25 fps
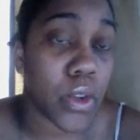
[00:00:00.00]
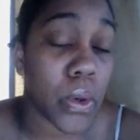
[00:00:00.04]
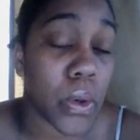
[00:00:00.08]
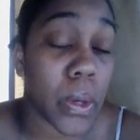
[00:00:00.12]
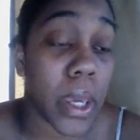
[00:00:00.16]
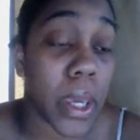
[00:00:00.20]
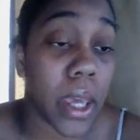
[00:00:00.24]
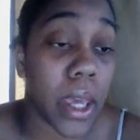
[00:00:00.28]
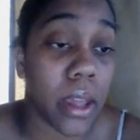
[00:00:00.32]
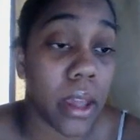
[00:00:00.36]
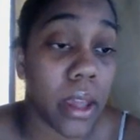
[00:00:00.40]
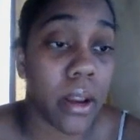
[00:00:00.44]

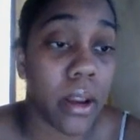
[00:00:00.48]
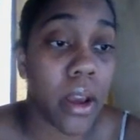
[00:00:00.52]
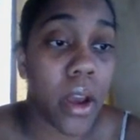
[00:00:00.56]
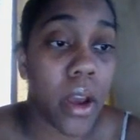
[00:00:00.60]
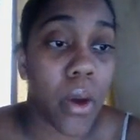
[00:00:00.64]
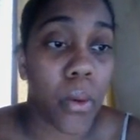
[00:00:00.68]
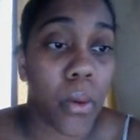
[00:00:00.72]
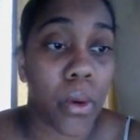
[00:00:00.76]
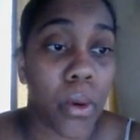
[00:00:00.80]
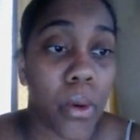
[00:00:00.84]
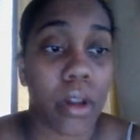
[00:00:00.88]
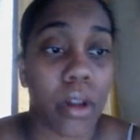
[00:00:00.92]
So again,
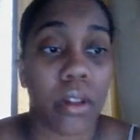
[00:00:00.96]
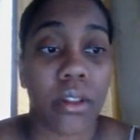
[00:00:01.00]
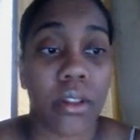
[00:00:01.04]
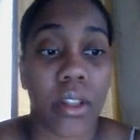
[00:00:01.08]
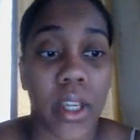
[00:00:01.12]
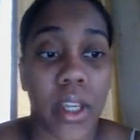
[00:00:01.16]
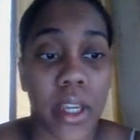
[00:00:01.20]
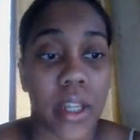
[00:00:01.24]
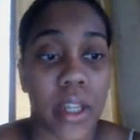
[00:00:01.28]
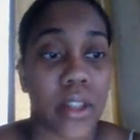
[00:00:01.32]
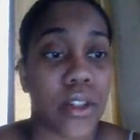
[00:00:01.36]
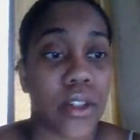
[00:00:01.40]
we're
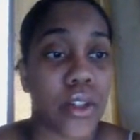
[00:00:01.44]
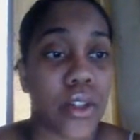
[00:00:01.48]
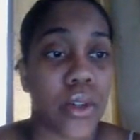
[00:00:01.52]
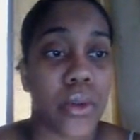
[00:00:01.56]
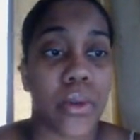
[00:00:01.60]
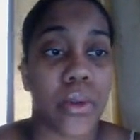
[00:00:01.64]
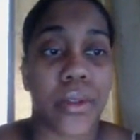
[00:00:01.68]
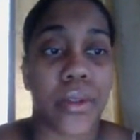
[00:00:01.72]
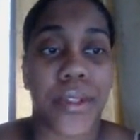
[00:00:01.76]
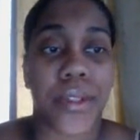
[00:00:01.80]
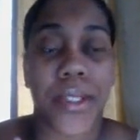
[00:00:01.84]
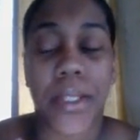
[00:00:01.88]
sticking
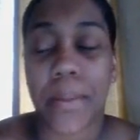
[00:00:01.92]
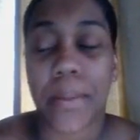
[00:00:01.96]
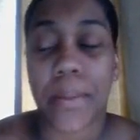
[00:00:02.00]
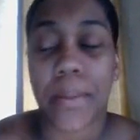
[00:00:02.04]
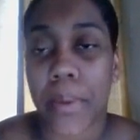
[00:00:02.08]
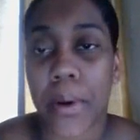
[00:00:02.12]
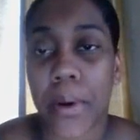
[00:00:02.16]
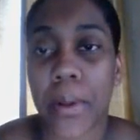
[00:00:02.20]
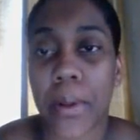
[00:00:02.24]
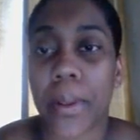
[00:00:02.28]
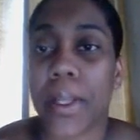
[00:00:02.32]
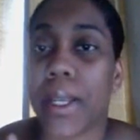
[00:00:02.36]
to a
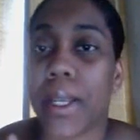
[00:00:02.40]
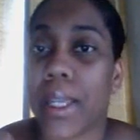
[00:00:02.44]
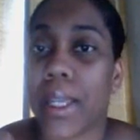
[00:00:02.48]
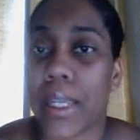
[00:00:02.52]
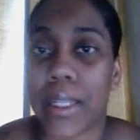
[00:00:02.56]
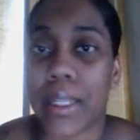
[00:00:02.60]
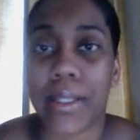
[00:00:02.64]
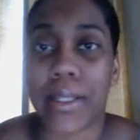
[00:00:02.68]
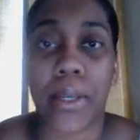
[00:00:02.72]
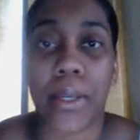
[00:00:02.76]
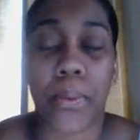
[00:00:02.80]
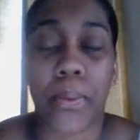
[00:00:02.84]
simple and
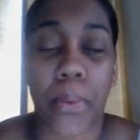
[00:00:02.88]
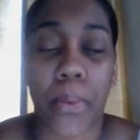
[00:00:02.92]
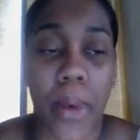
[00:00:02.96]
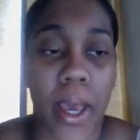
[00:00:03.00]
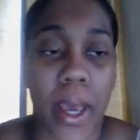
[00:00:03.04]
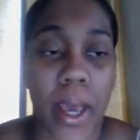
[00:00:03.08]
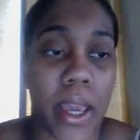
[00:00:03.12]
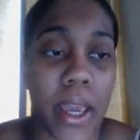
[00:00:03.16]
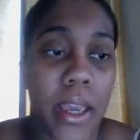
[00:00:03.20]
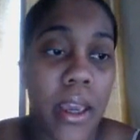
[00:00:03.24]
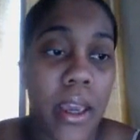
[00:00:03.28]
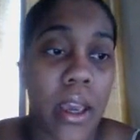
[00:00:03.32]
easy
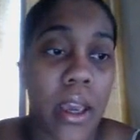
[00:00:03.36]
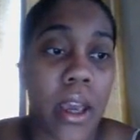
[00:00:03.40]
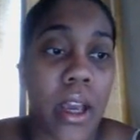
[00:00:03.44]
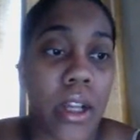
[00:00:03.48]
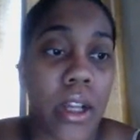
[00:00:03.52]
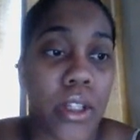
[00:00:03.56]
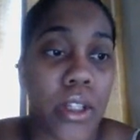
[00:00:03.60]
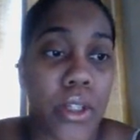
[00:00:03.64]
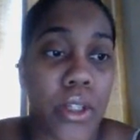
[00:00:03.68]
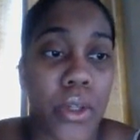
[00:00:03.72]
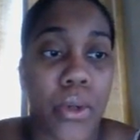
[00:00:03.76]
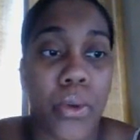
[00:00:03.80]
way
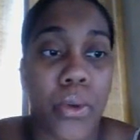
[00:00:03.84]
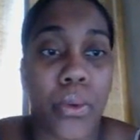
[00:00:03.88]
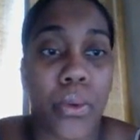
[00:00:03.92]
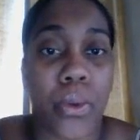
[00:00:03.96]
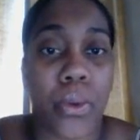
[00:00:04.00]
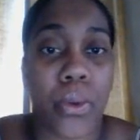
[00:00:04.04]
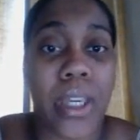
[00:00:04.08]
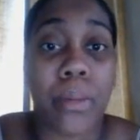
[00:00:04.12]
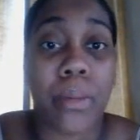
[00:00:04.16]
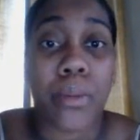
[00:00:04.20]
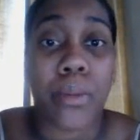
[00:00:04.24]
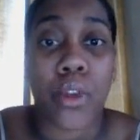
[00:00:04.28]
to
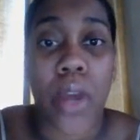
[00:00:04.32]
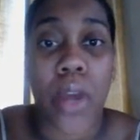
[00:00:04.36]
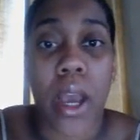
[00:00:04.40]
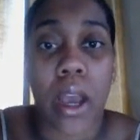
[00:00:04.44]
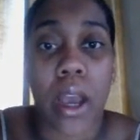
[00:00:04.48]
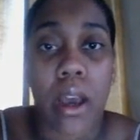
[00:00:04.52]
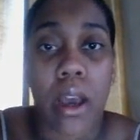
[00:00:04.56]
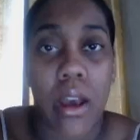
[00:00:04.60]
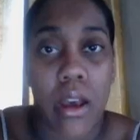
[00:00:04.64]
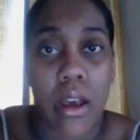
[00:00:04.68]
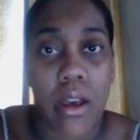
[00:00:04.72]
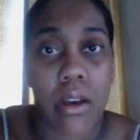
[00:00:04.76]
keep
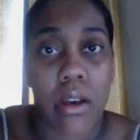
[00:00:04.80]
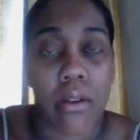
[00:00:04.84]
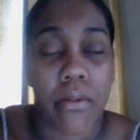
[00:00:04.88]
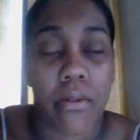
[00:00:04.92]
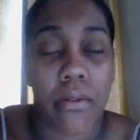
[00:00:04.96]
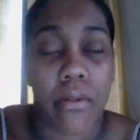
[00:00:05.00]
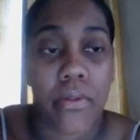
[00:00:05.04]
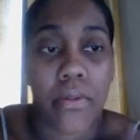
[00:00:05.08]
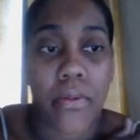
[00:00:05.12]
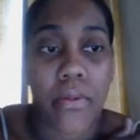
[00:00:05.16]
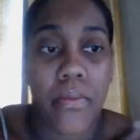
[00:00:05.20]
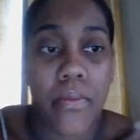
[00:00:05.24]
track
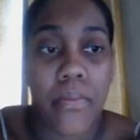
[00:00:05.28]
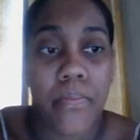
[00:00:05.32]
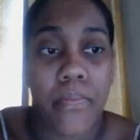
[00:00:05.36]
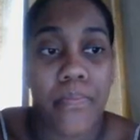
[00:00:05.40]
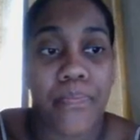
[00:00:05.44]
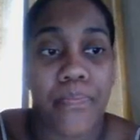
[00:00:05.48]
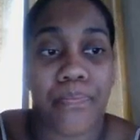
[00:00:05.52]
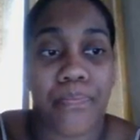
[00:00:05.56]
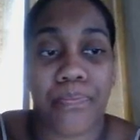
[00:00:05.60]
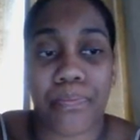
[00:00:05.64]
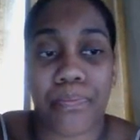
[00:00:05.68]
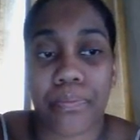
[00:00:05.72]
of
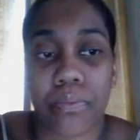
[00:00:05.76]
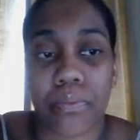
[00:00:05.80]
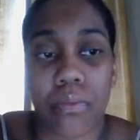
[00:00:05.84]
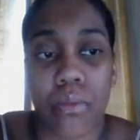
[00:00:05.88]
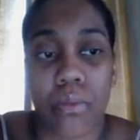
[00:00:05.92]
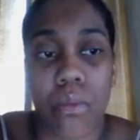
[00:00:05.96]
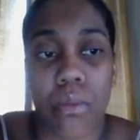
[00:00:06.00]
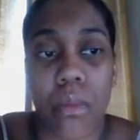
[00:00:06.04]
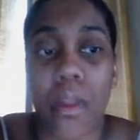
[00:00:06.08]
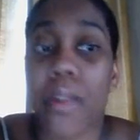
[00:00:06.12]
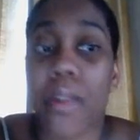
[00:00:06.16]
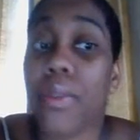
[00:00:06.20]

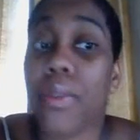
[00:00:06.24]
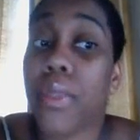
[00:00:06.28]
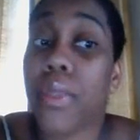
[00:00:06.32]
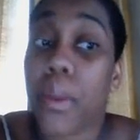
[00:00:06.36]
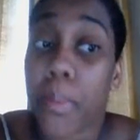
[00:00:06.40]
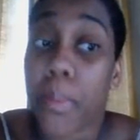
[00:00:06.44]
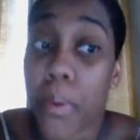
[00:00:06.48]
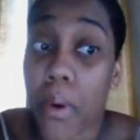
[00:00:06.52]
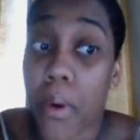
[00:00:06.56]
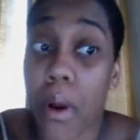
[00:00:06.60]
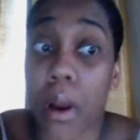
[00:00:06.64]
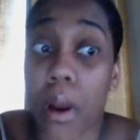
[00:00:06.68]

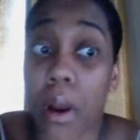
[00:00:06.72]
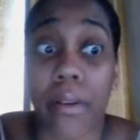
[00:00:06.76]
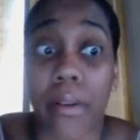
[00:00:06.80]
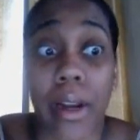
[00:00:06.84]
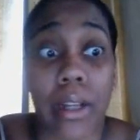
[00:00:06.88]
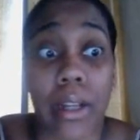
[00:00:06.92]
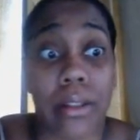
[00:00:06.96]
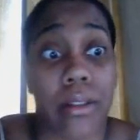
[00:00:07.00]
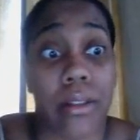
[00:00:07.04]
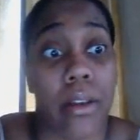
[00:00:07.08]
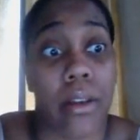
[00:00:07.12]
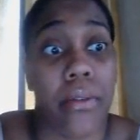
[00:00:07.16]
the
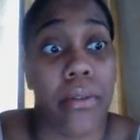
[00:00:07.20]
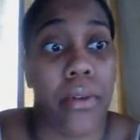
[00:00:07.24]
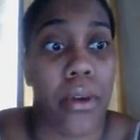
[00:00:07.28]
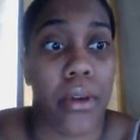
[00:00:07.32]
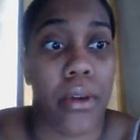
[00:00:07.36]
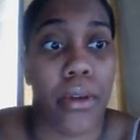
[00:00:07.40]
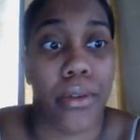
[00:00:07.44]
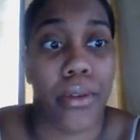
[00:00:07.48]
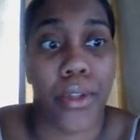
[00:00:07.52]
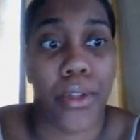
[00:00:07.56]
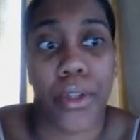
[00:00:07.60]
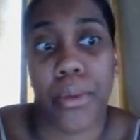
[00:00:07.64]
progress of
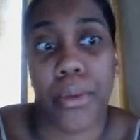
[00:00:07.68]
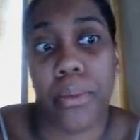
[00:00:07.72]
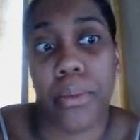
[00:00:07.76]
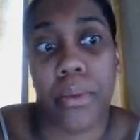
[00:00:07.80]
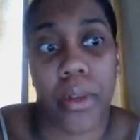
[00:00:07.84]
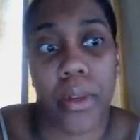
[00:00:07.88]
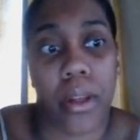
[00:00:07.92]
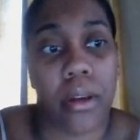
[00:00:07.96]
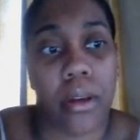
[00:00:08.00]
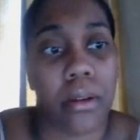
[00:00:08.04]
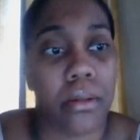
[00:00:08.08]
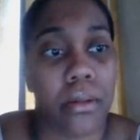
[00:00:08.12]
your YouTube
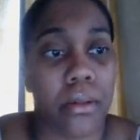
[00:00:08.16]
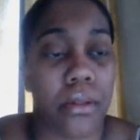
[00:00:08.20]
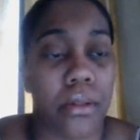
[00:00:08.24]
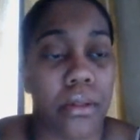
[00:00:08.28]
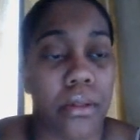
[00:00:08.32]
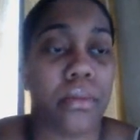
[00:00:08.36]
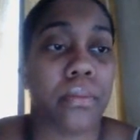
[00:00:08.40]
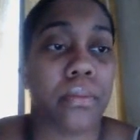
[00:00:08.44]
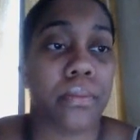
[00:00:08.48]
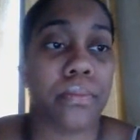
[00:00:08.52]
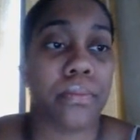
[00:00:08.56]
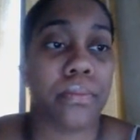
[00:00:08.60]

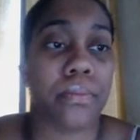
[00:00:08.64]
videos.